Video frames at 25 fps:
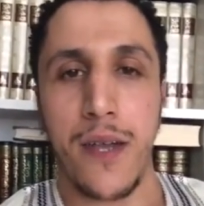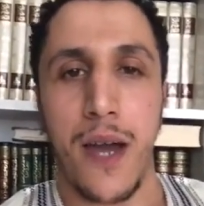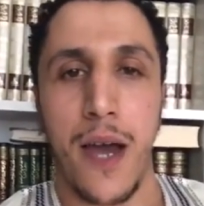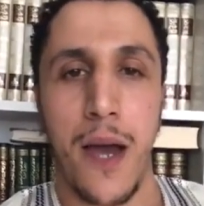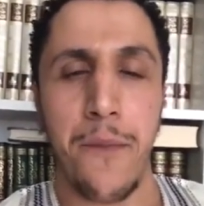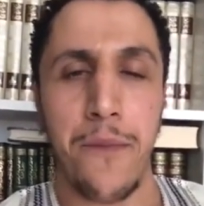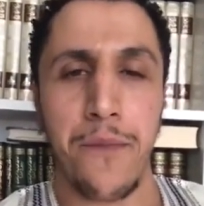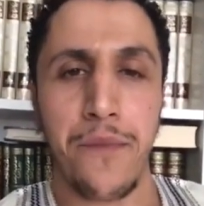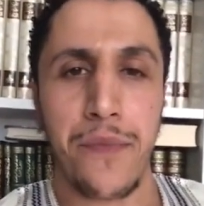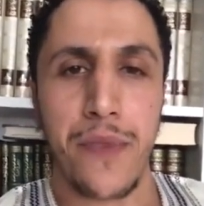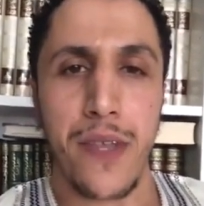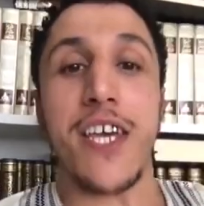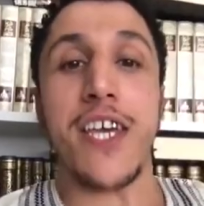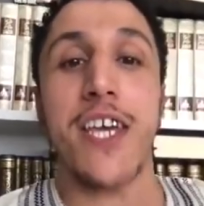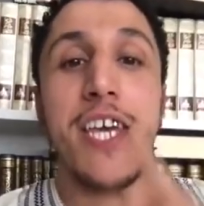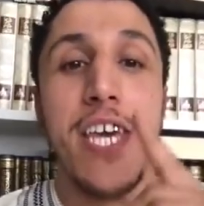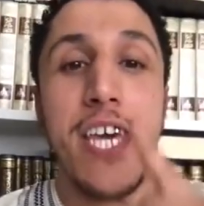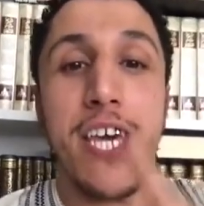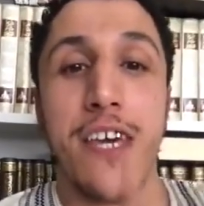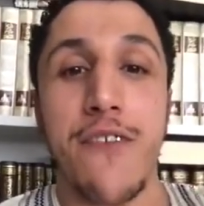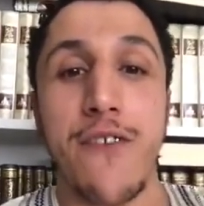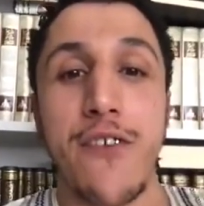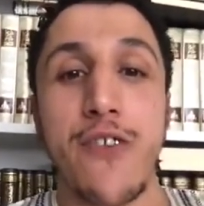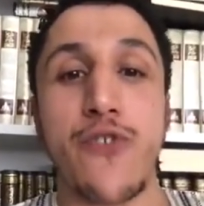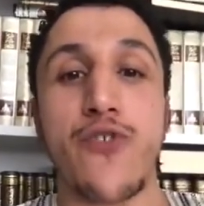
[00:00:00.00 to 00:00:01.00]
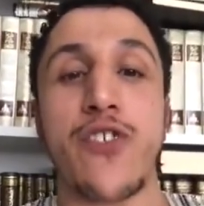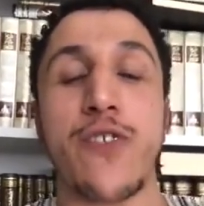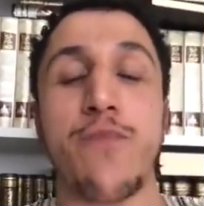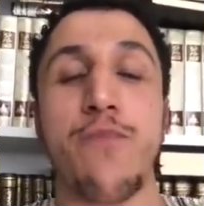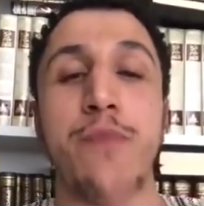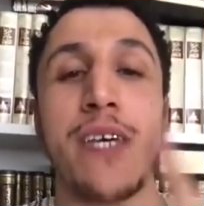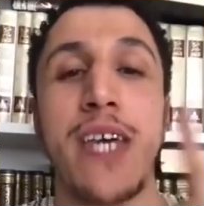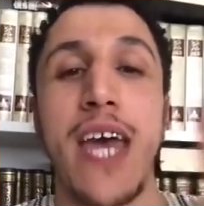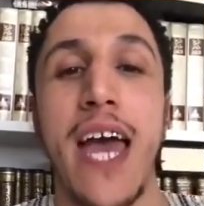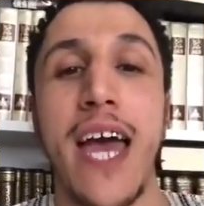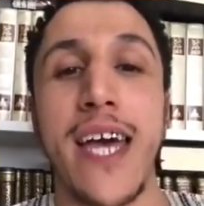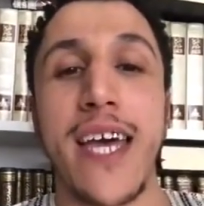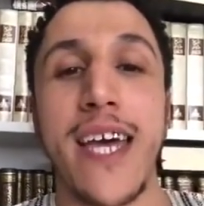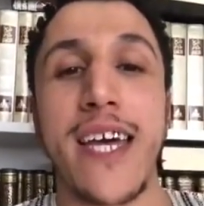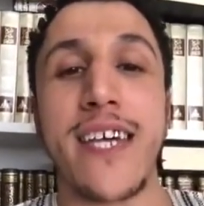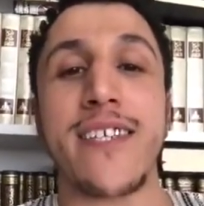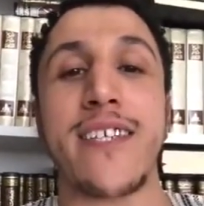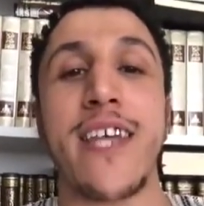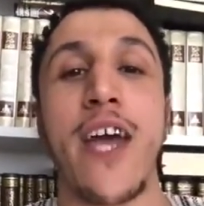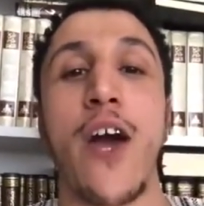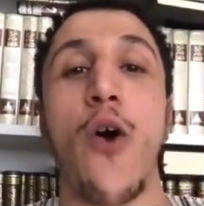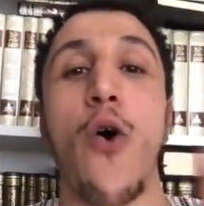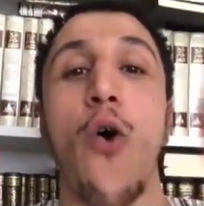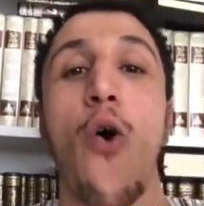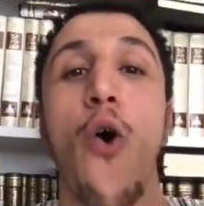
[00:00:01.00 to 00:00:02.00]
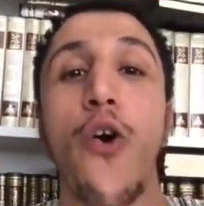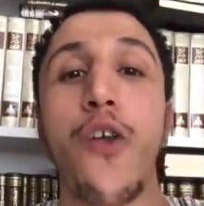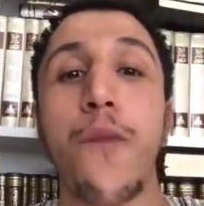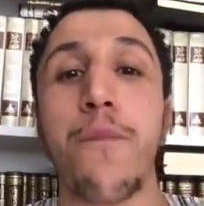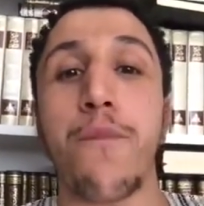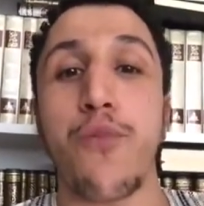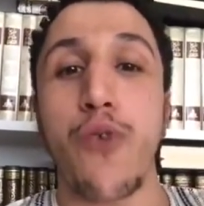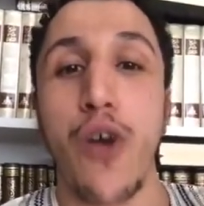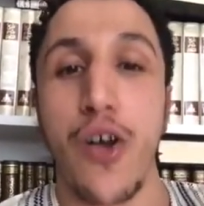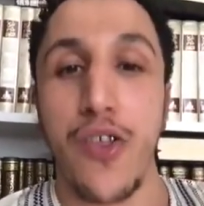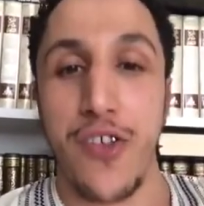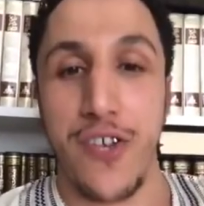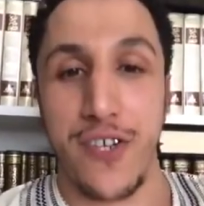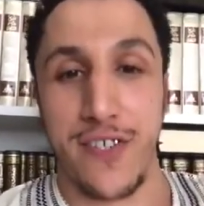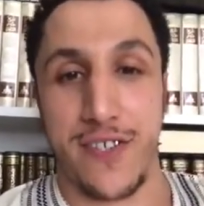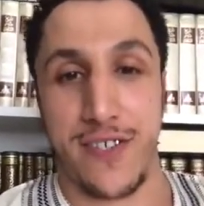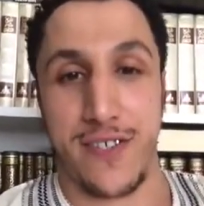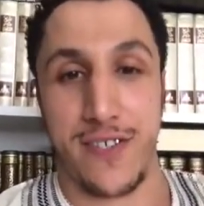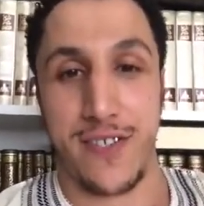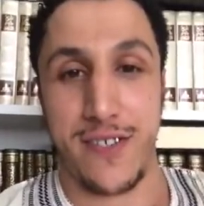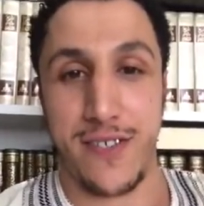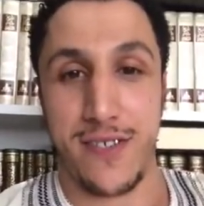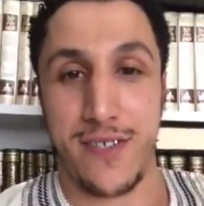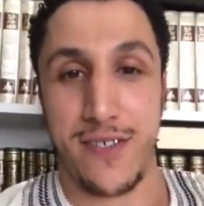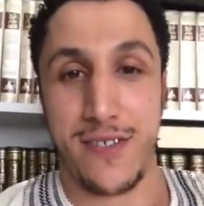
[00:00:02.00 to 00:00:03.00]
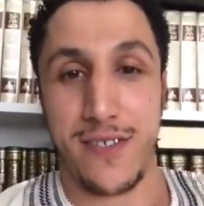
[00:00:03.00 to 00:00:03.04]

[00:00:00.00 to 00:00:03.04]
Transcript: Naam, even to speak against their own brothers.